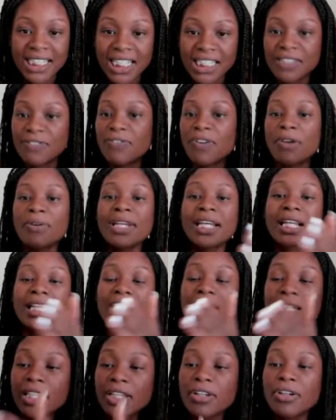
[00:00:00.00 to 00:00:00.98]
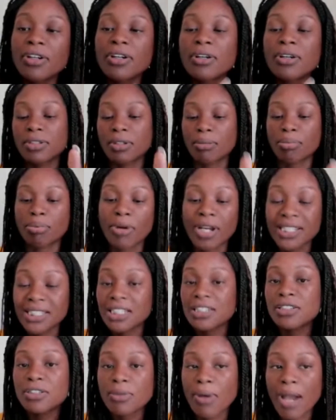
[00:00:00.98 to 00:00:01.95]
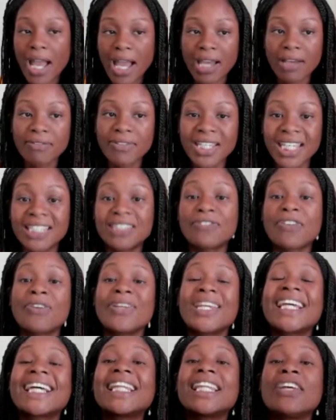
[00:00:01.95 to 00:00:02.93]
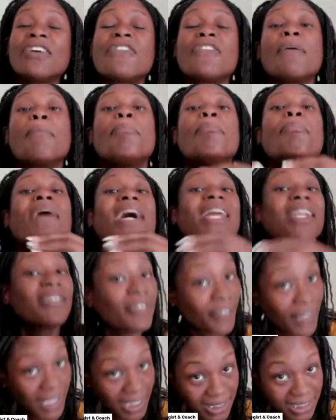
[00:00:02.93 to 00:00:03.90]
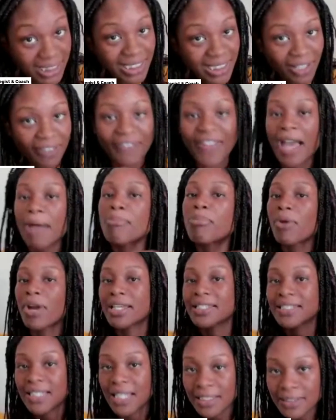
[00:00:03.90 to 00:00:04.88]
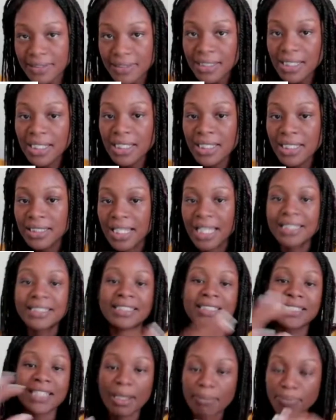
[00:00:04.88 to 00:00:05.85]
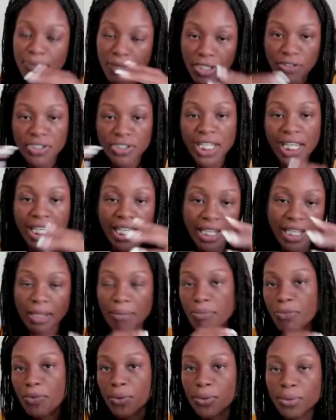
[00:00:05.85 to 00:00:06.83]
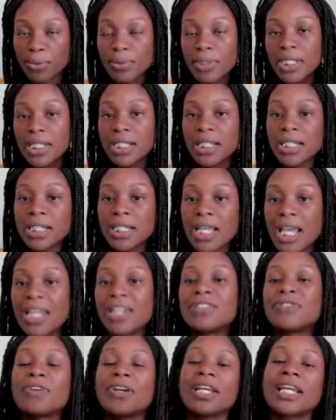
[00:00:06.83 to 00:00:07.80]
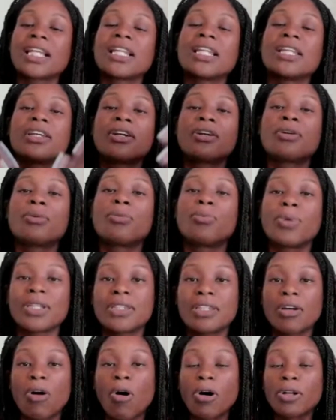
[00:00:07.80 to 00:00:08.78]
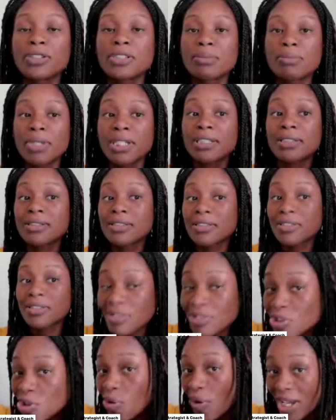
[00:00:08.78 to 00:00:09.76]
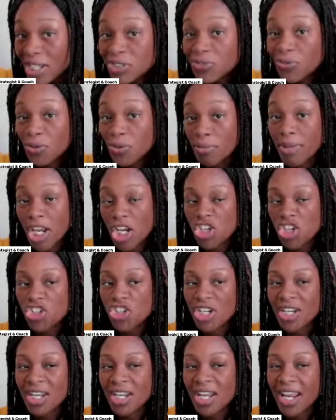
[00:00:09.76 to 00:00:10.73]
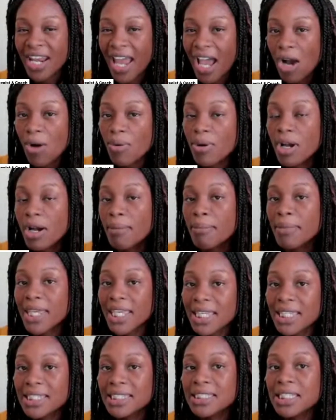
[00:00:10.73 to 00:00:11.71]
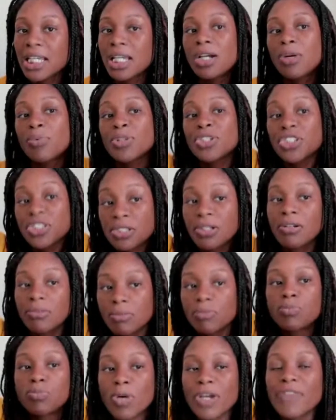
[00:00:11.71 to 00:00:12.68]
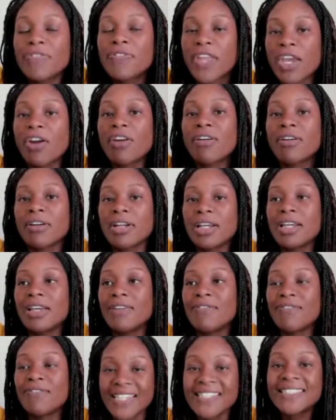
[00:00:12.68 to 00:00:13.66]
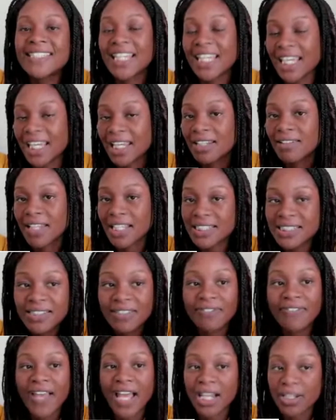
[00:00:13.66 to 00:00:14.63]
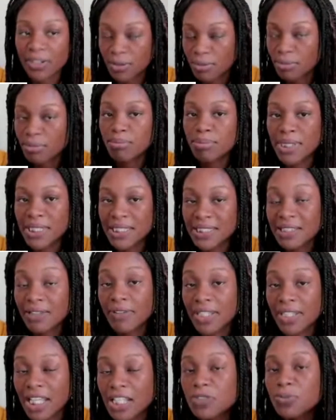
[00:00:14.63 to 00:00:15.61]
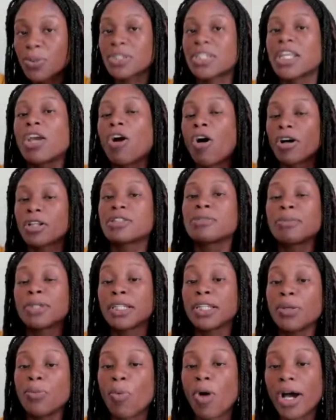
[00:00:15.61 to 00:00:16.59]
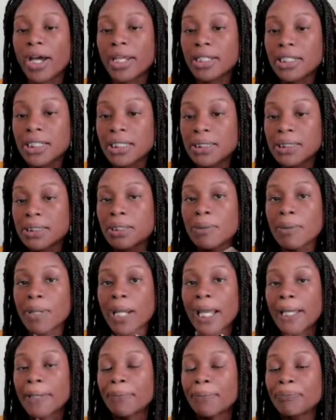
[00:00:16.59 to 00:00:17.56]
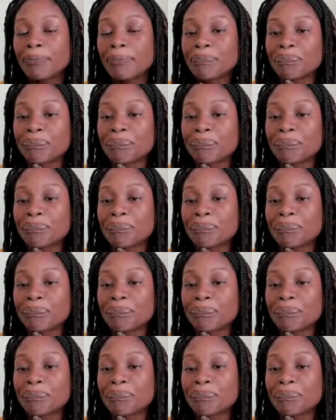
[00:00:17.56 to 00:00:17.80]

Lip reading: It's very clear the process you have. It's very clear the benefits of that process, that step that you're taking them through. And it's very clear what the ultimate transformation and outcome is, which is what they are investing in. That's the value piece of it. That's what they ultimately want. Okay.